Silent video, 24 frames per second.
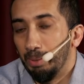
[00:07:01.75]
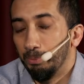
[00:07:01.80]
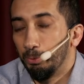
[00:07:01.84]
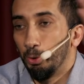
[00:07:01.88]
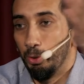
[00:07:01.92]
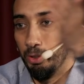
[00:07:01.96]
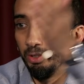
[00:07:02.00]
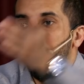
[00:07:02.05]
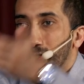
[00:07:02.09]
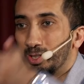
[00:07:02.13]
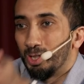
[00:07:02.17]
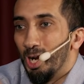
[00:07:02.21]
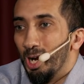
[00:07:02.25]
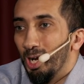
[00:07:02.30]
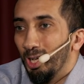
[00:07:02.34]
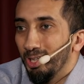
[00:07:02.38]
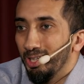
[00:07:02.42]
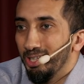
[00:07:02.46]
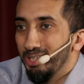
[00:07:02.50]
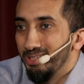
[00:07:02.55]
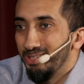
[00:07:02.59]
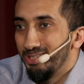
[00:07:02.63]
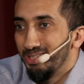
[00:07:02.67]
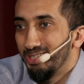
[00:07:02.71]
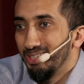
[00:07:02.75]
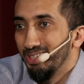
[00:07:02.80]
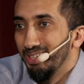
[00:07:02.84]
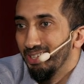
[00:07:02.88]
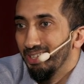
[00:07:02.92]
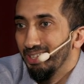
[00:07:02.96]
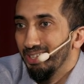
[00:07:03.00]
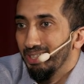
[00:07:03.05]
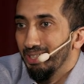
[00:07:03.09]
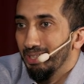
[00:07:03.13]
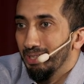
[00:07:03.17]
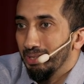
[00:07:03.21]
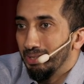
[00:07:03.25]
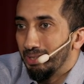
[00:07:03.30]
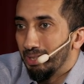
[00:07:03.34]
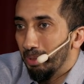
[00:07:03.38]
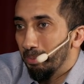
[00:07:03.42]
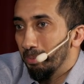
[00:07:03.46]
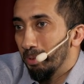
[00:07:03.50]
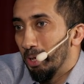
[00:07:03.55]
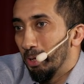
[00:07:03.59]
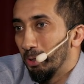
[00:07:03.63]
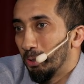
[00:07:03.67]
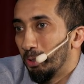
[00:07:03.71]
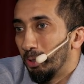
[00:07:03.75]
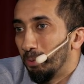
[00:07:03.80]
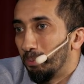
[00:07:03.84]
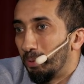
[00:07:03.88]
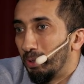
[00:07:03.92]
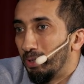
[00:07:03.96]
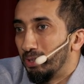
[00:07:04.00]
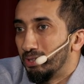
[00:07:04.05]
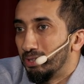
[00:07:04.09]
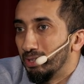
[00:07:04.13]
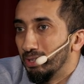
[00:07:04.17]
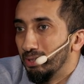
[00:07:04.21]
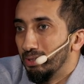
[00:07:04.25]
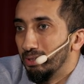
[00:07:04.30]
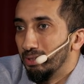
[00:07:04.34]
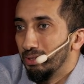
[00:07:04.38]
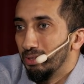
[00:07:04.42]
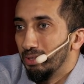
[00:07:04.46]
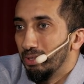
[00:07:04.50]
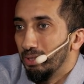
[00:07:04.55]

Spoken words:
I'm going to college, then I'm not a good person.